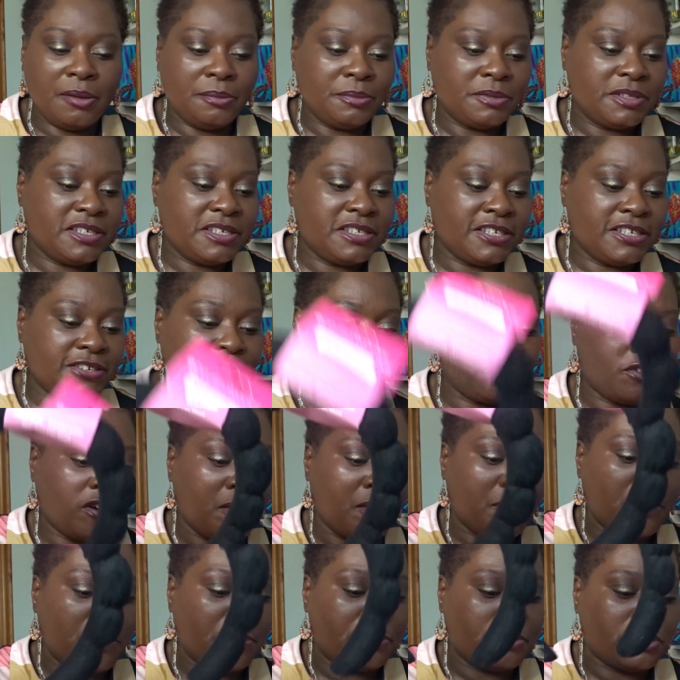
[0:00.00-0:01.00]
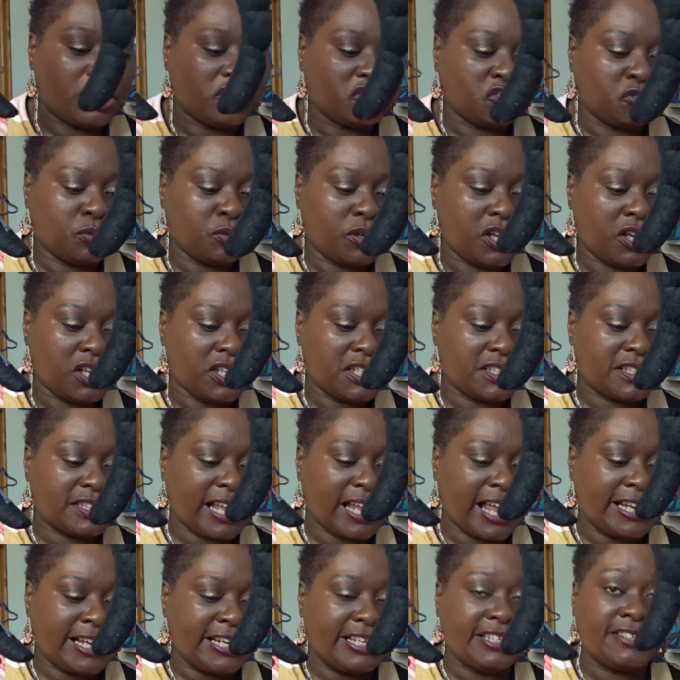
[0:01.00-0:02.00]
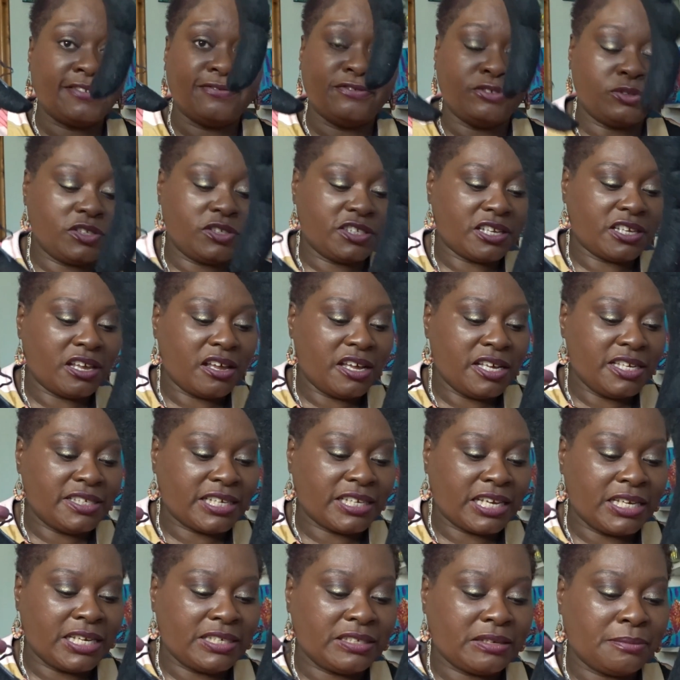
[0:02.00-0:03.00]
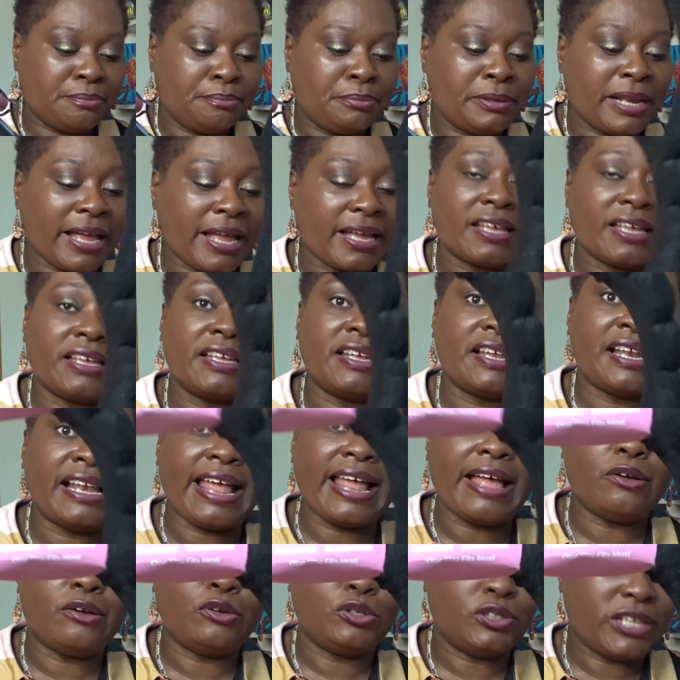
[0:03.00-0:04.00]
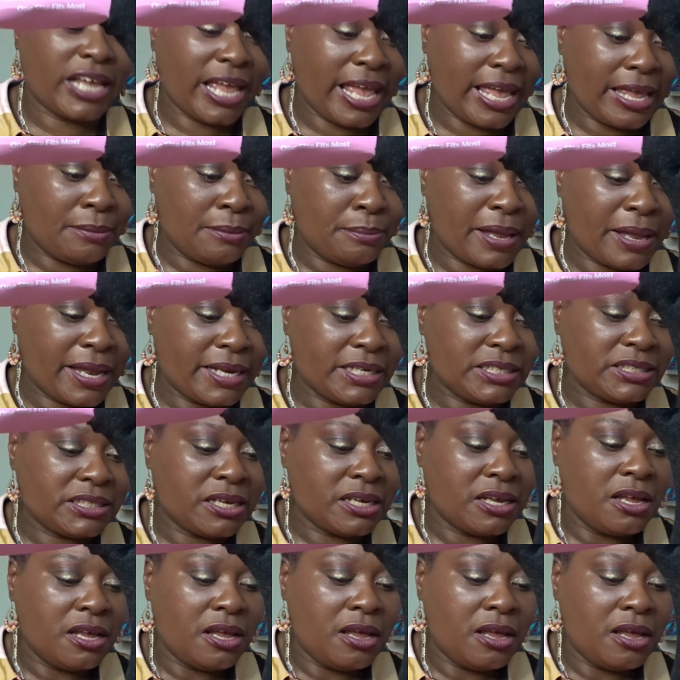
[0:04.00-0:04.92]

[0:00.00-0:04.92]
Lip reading: This is from Brushworks, and it's full size, and it's a Black Cloud hairband.